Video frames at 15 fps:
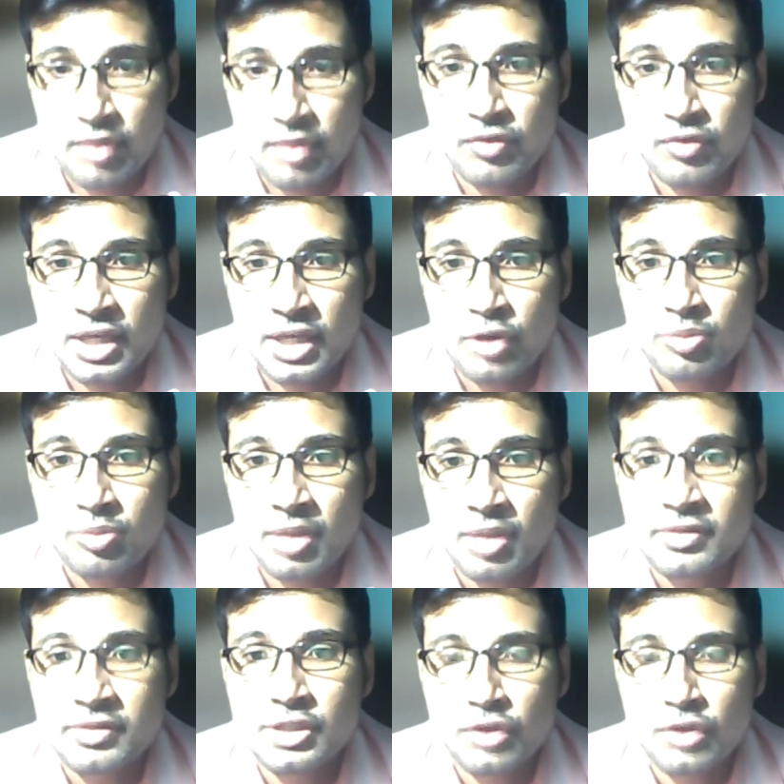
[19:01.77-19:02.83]
went out of
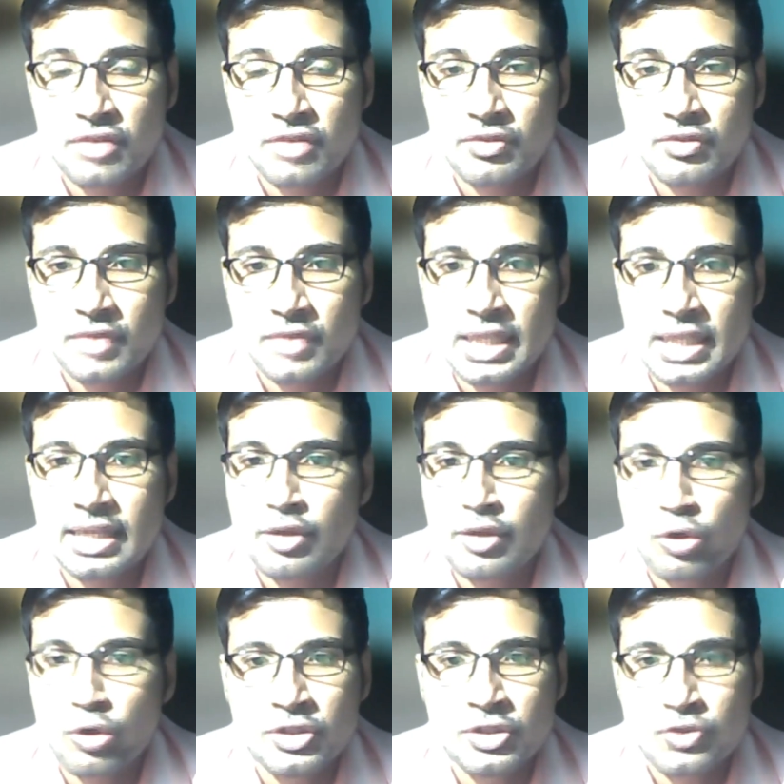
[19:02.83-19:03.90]
power in 2015,
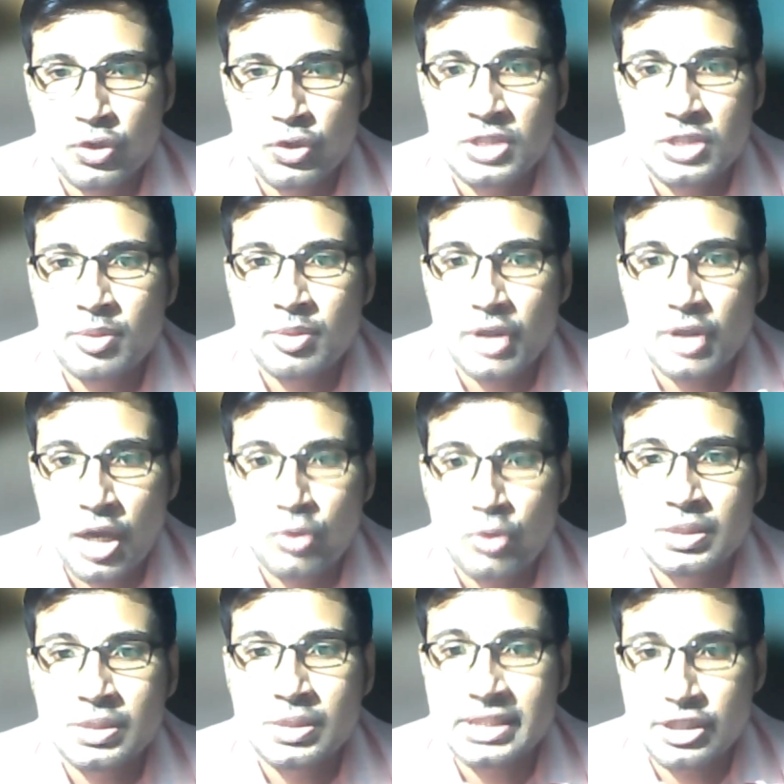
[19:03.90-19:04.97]
all these stories about
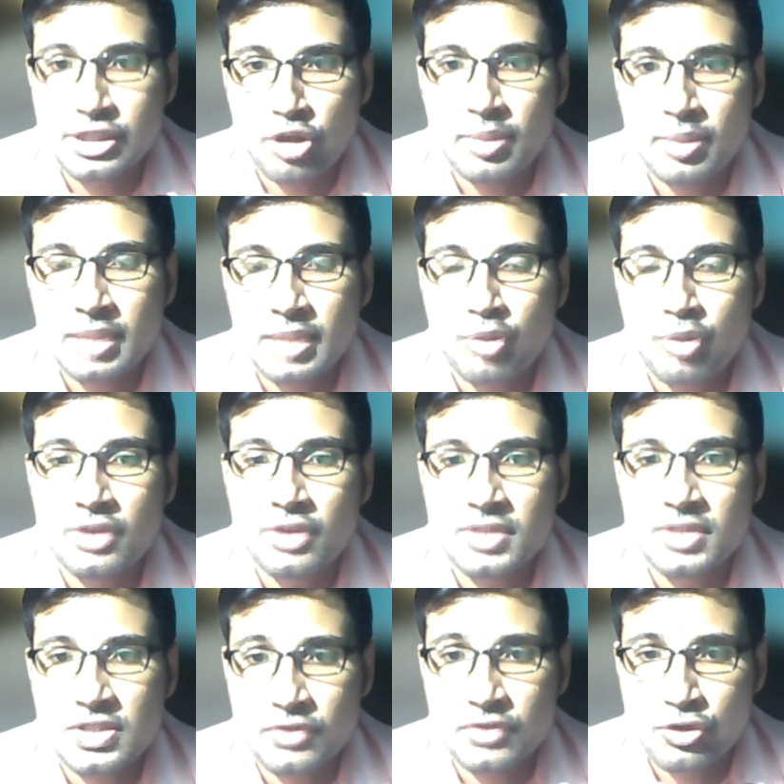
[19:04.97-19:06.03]
how its economic
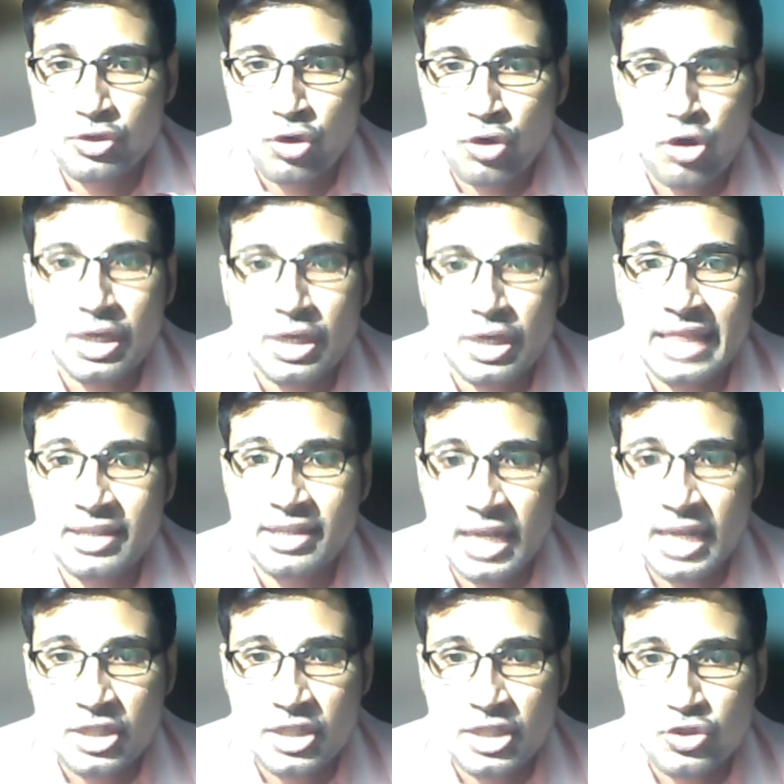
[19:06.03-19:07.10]
policies were wrong and the
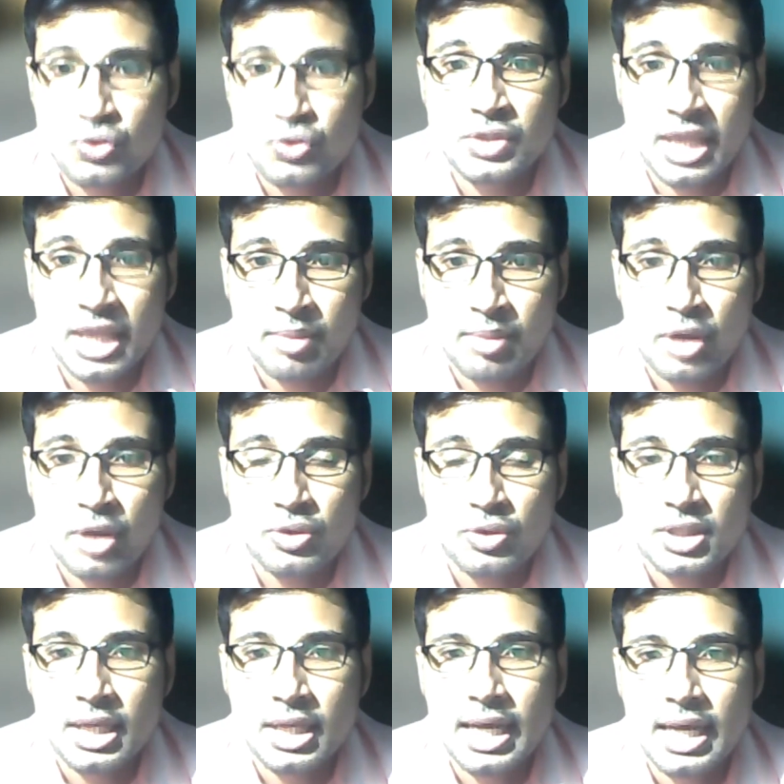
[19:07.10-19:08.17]
debt issues came out.
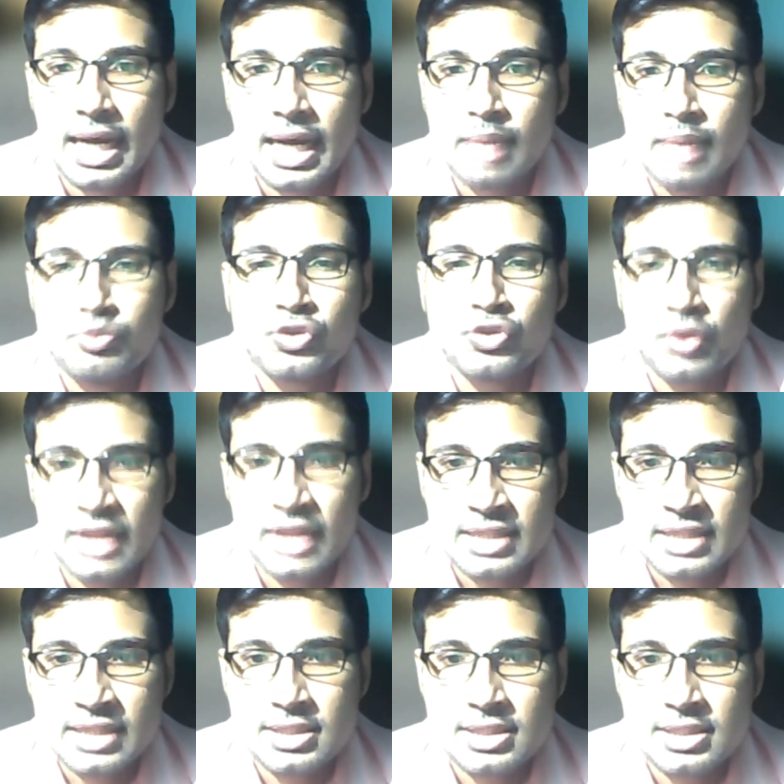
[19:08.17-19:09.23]
So
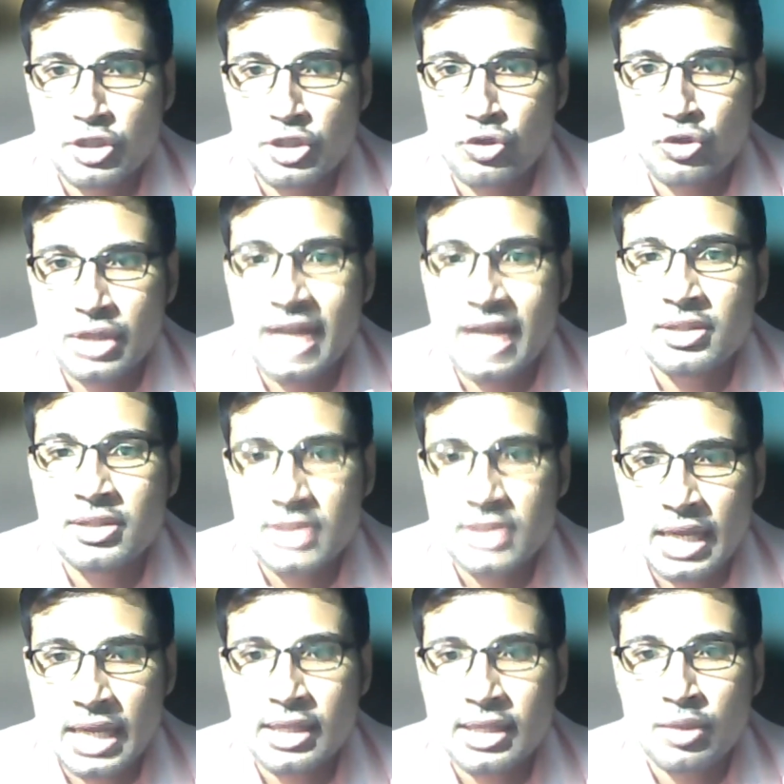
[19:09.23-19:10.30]
that's,
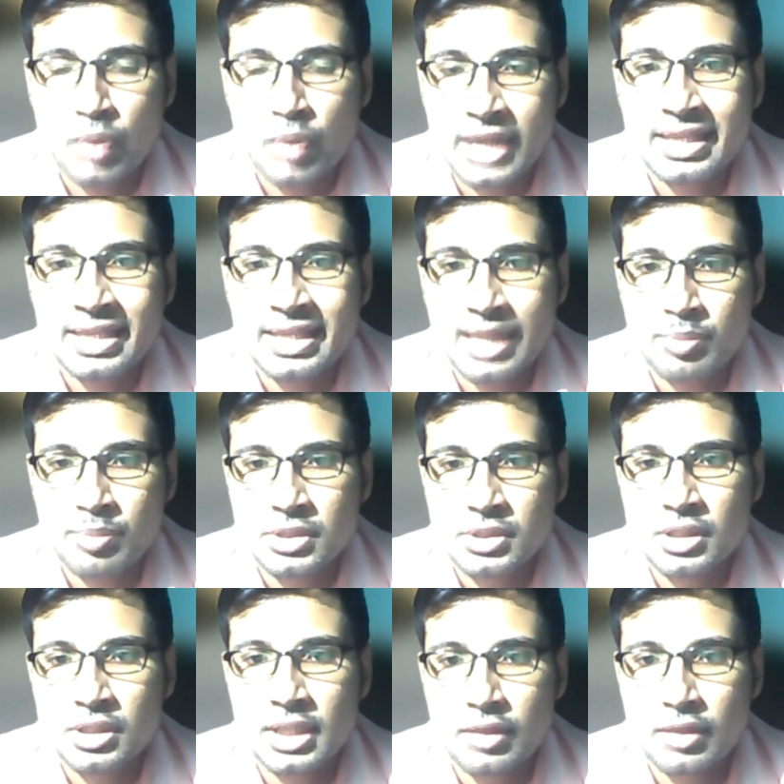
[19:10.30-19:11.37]
understanding why that
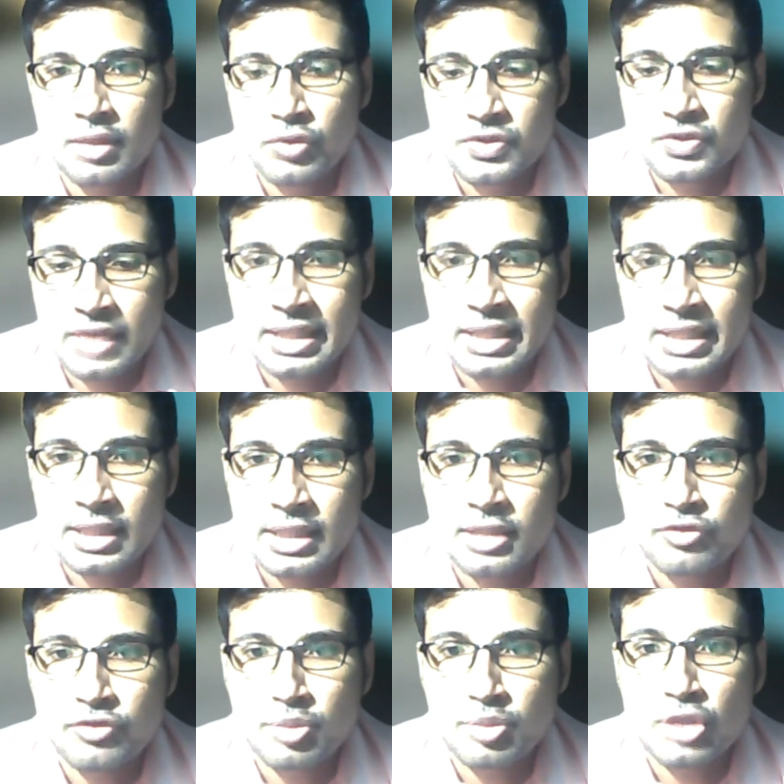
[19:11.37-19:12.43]
happened was very
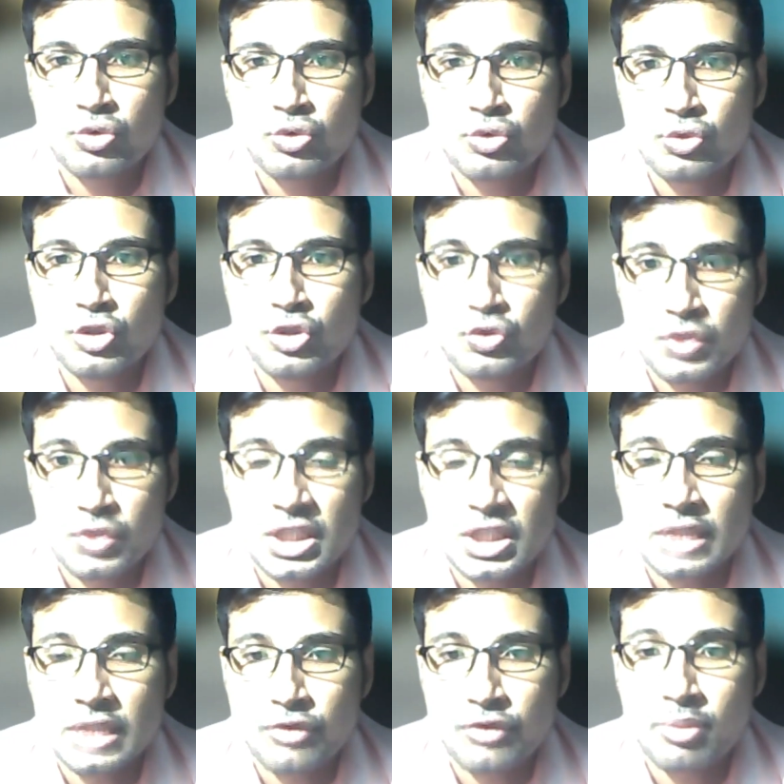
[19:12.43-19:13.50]
critical for me to,
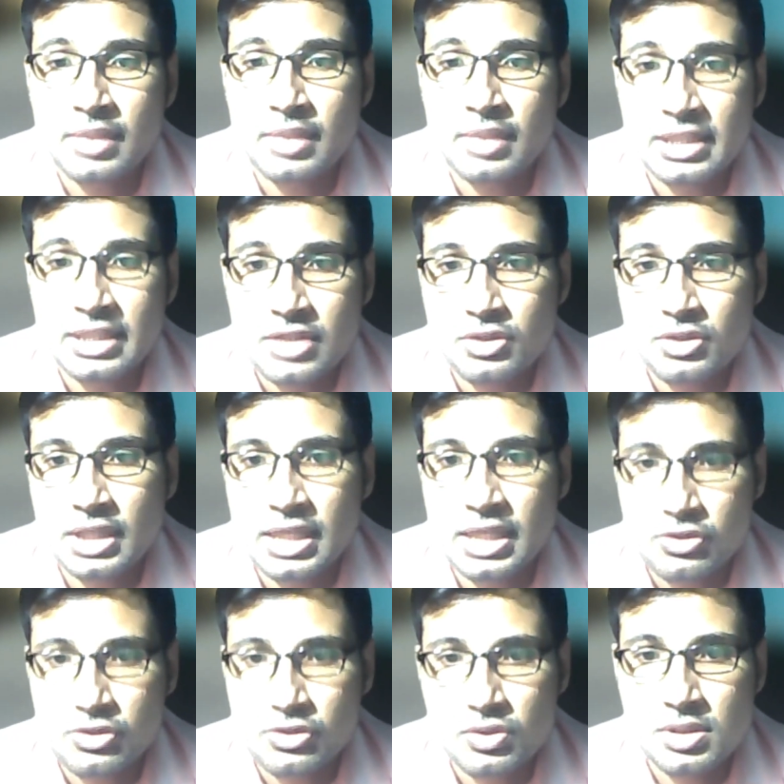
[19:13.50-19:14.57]
switching from international
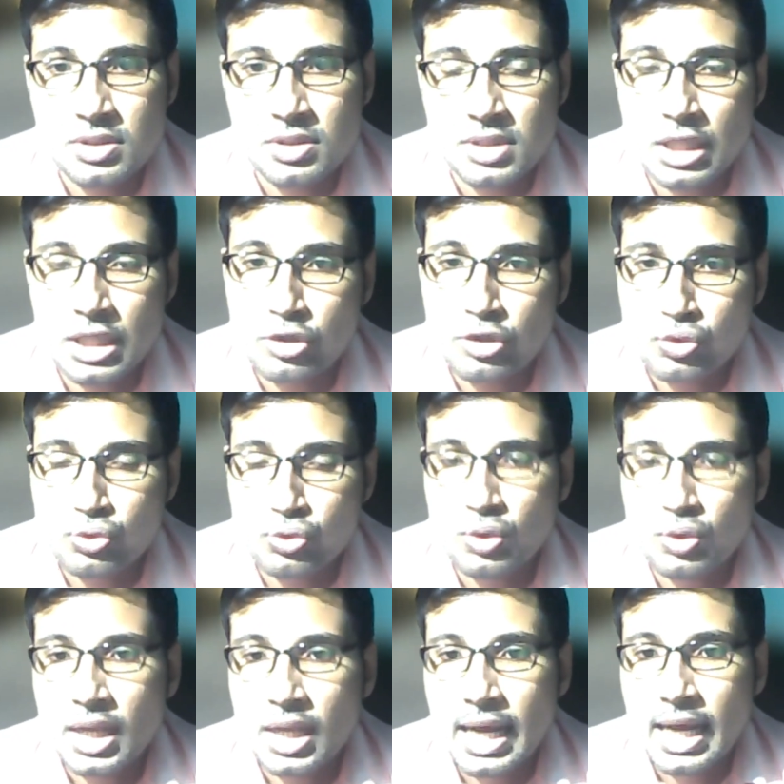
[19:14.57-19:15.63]
relations
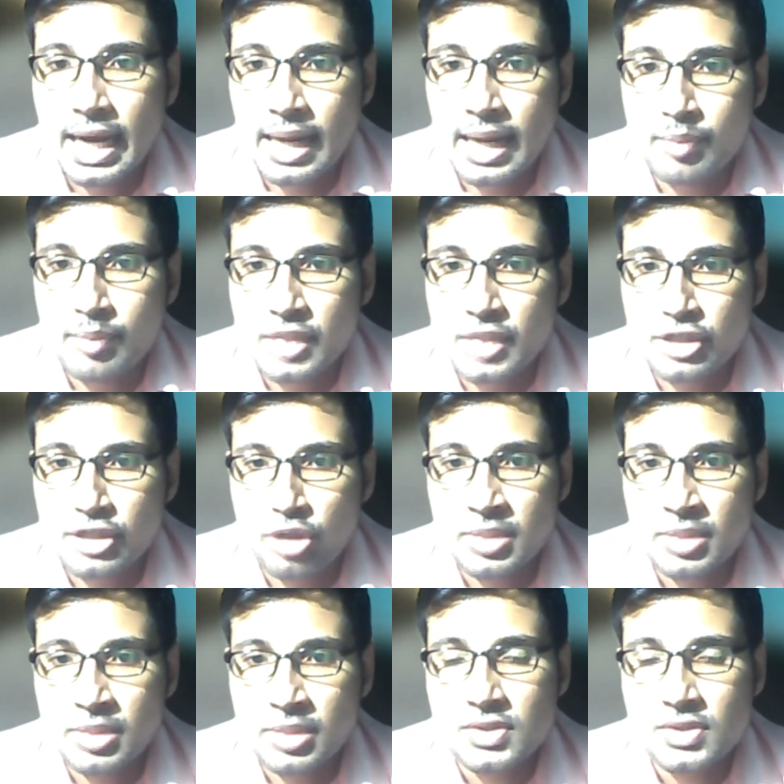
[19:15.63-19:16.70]
into
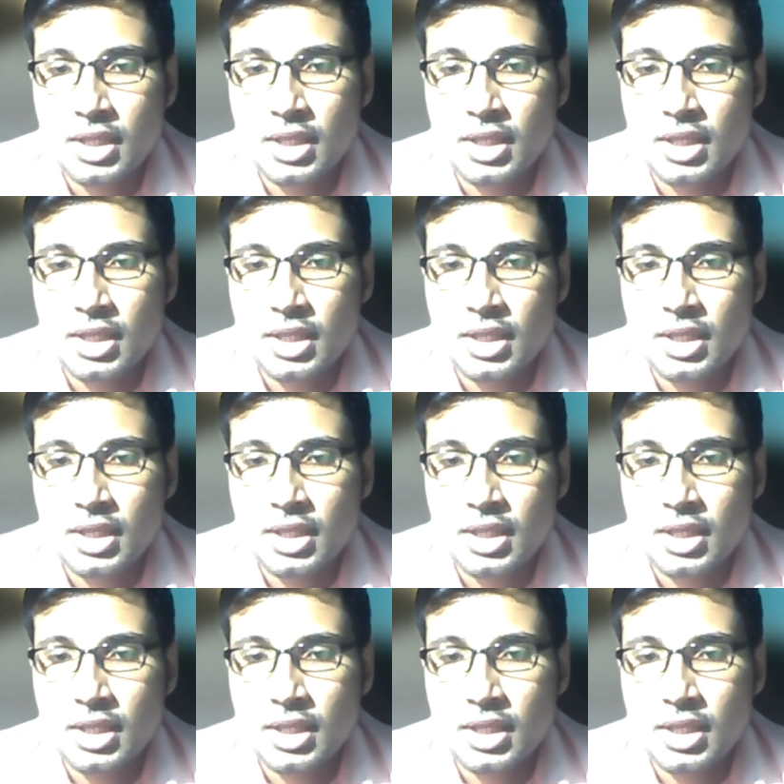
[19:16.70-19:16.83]
economics.